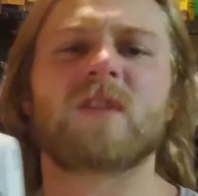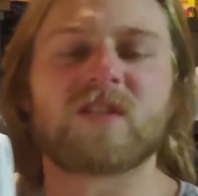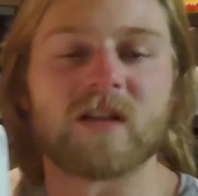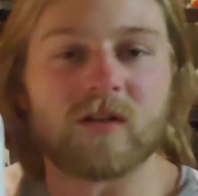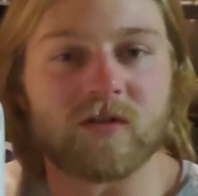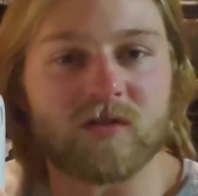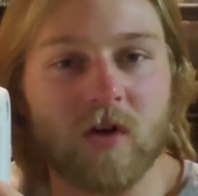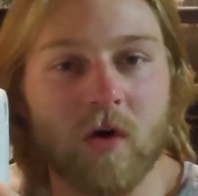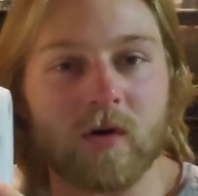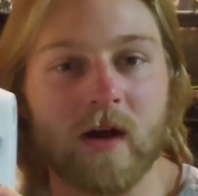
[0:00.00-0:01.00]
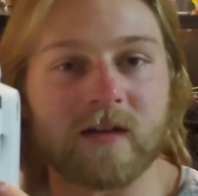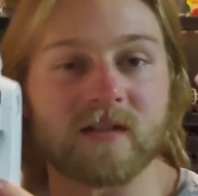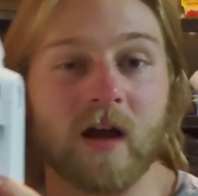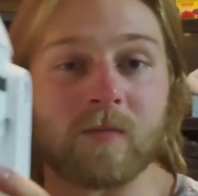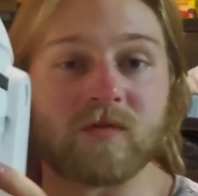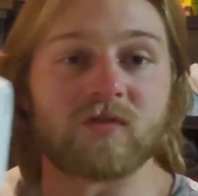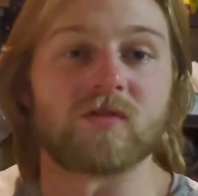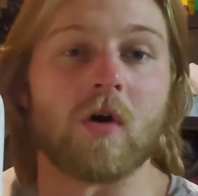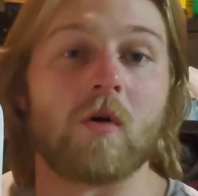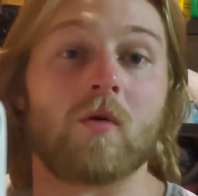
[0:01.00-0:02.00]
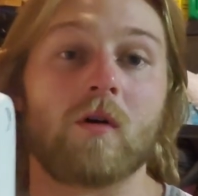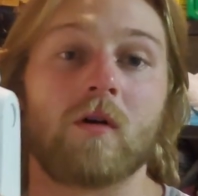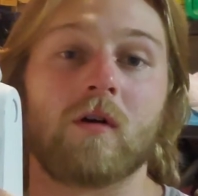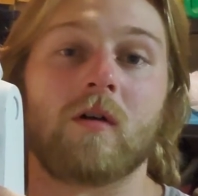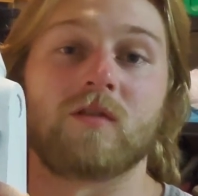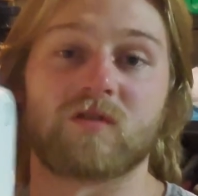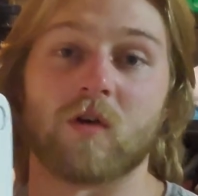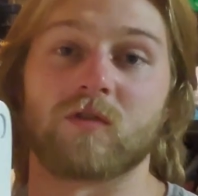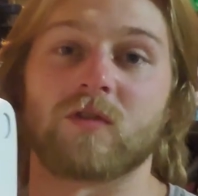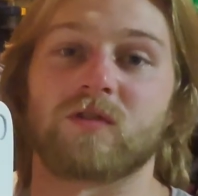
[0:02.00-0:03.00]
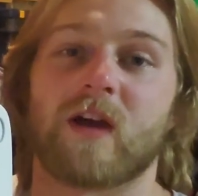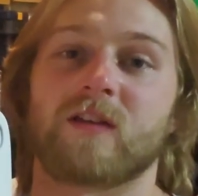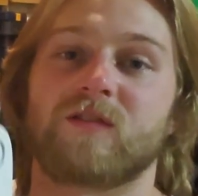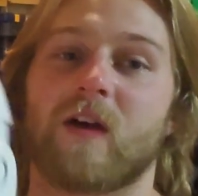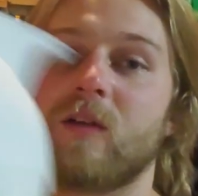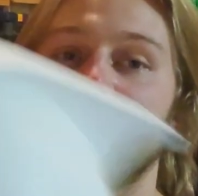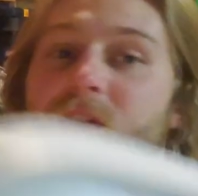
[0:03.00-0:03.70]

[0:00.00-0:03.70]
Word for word: This thing looks so nice. I'm so so so satisfied with